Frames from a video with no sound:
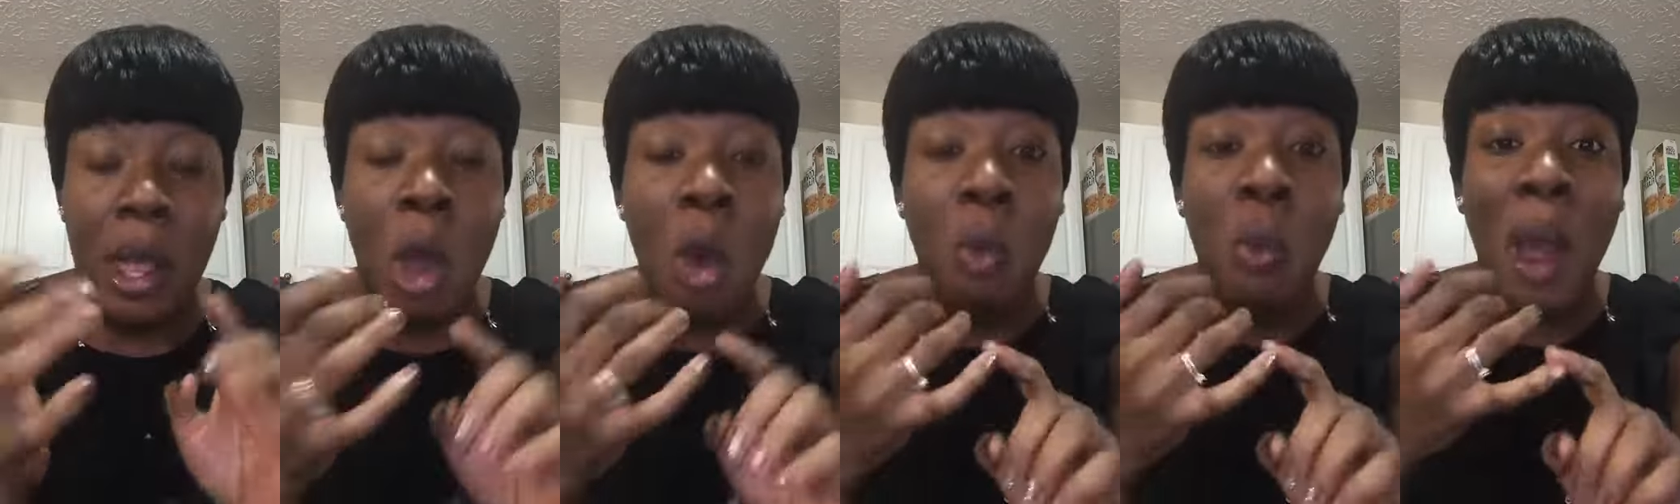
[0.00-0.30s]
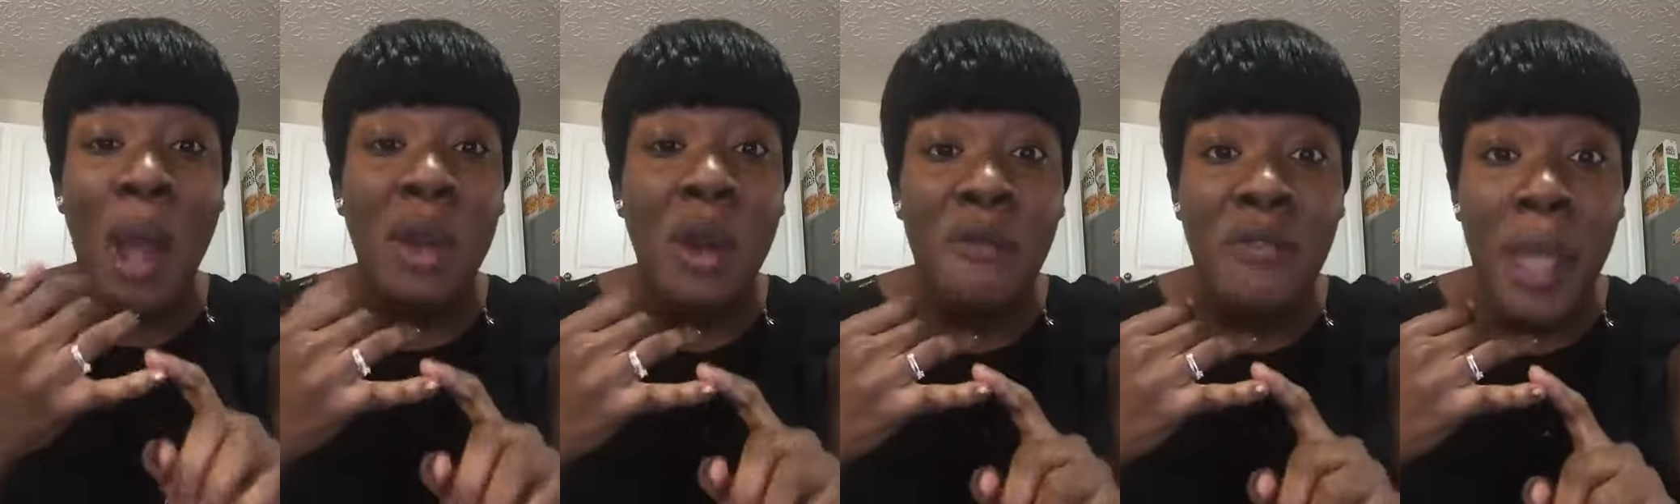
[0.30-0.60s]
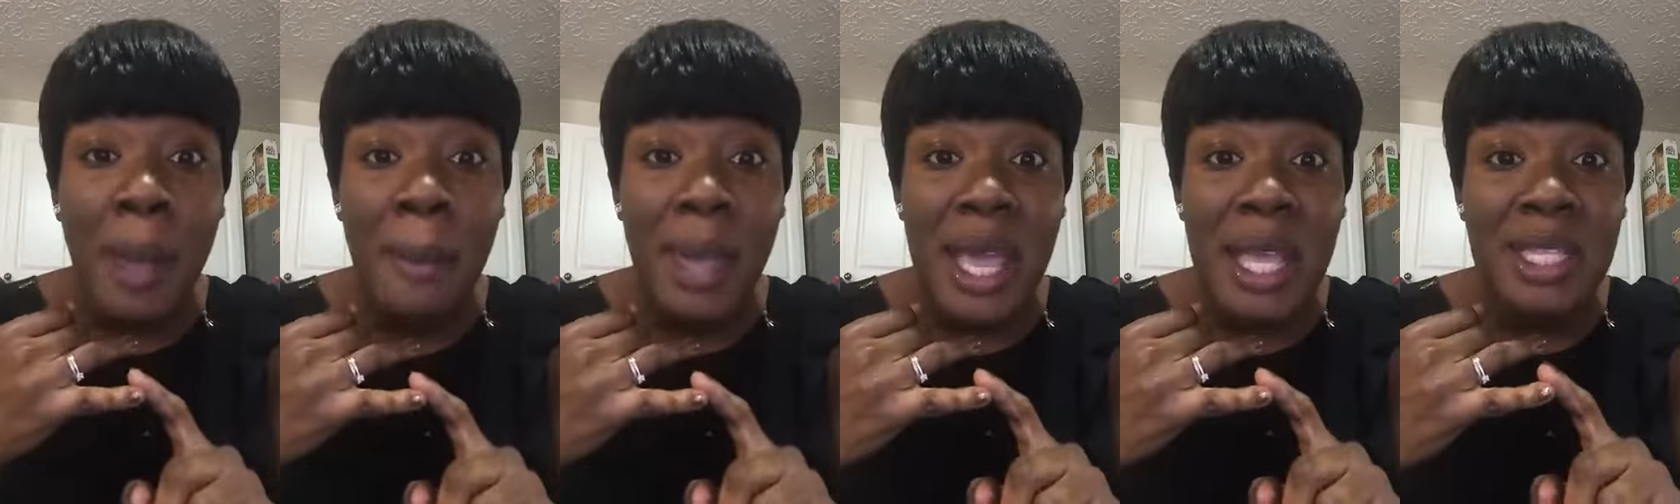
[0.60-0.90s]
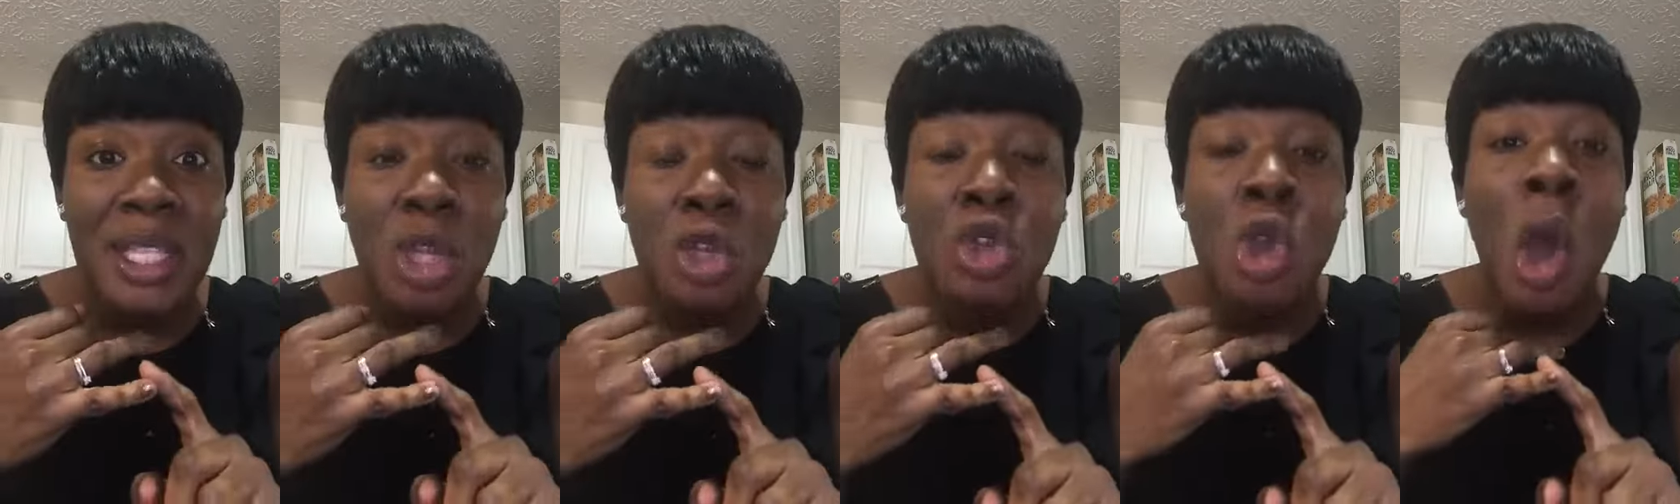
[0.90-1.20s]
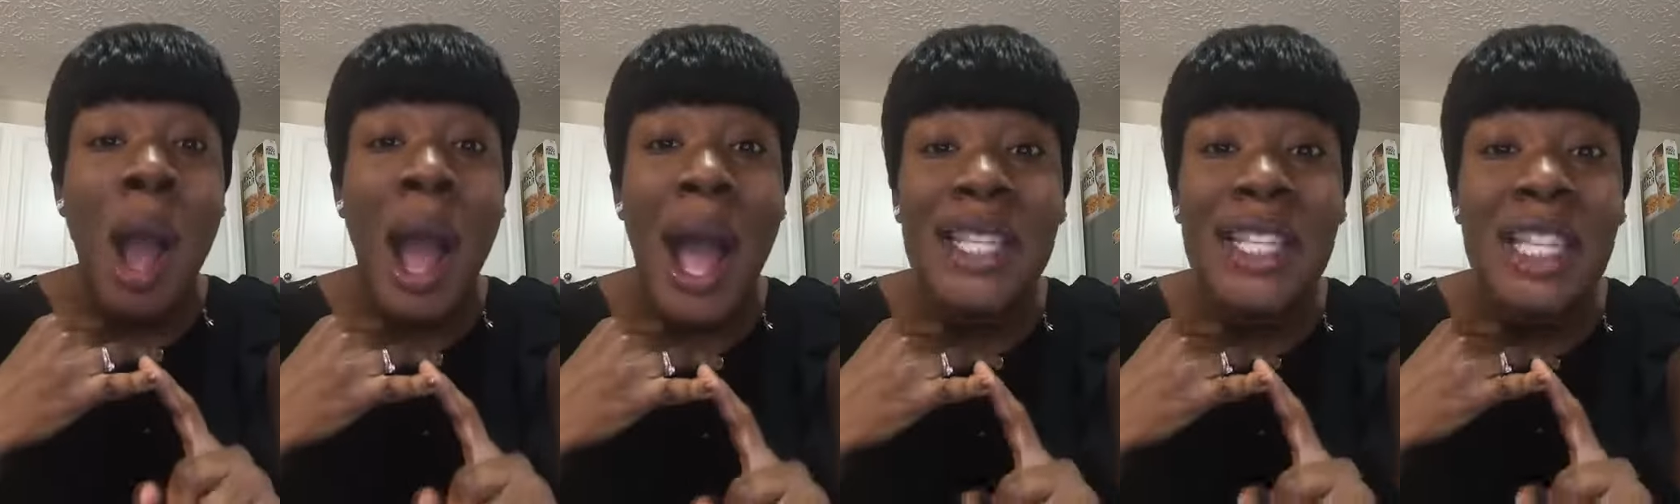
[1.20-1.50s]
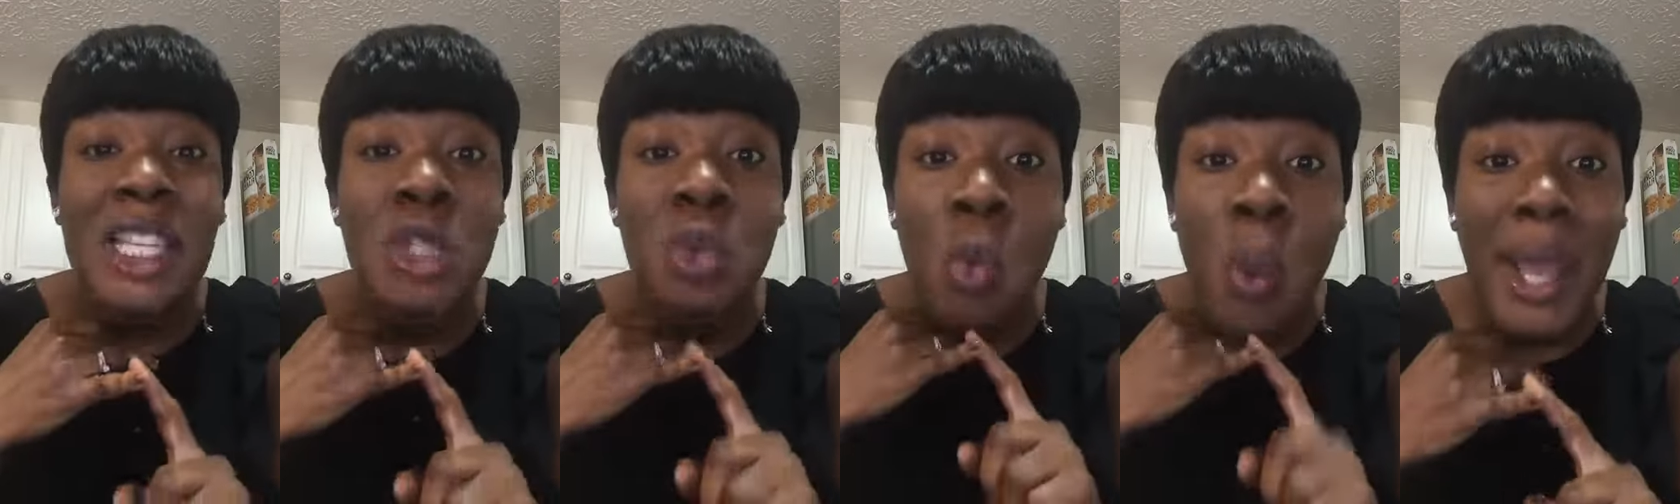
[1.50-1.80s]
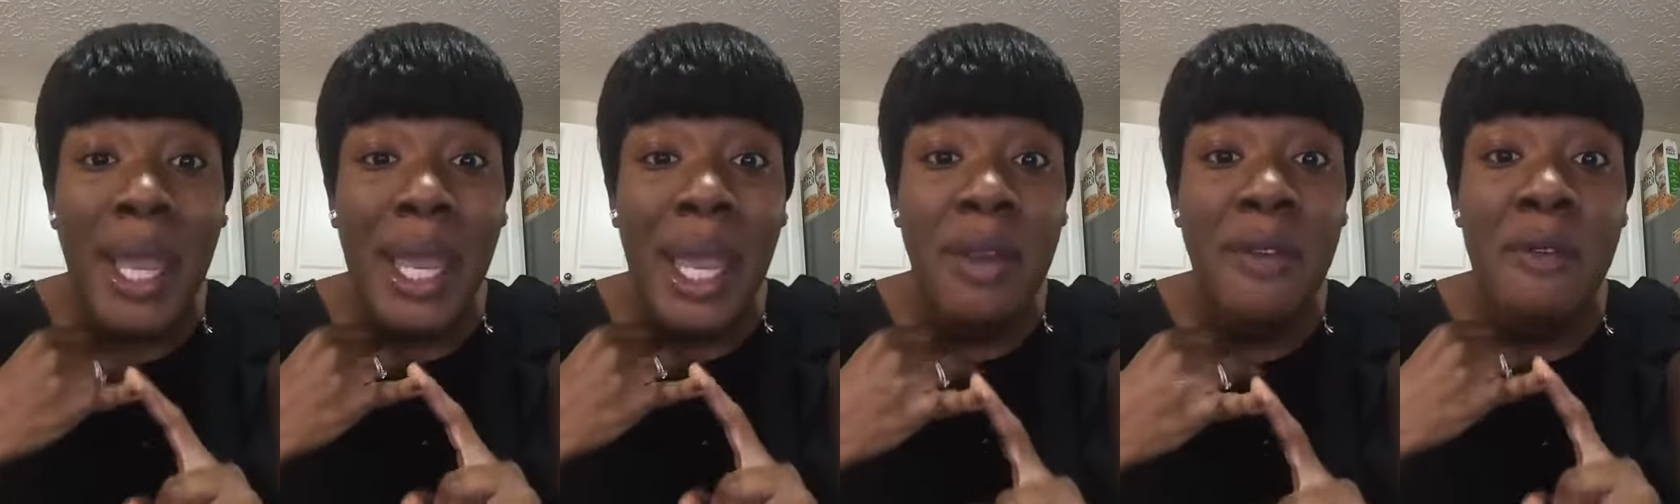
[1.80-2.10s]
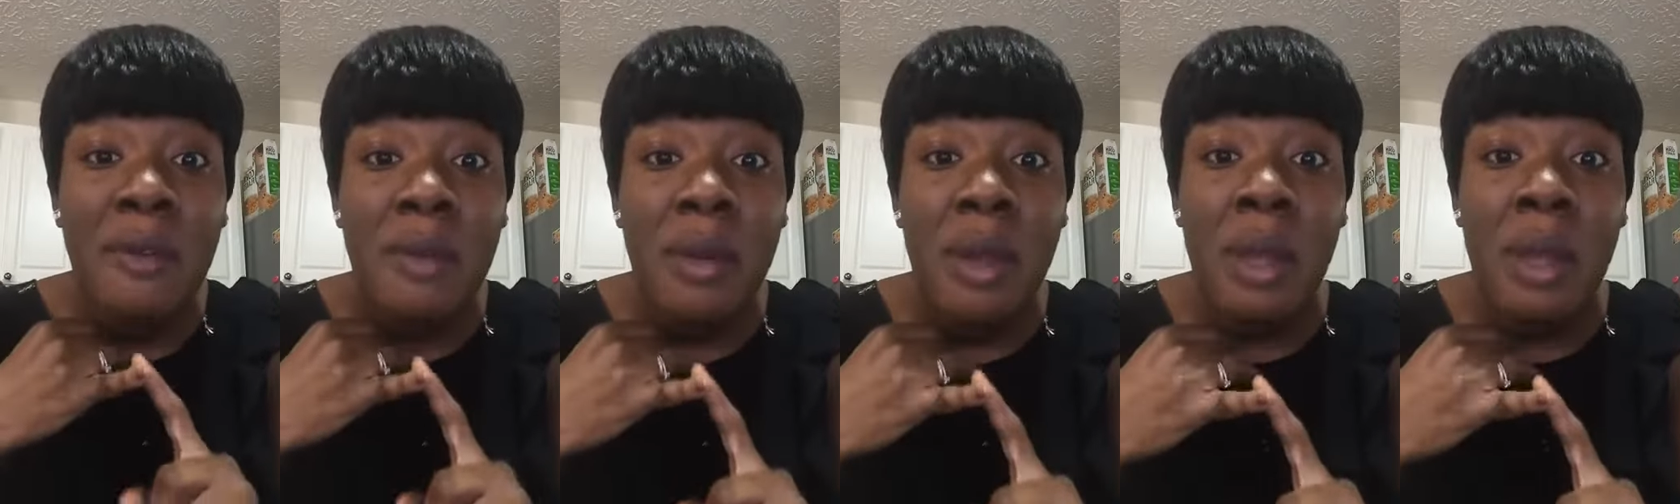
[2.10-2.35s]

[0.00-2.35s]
One of them is your heart is working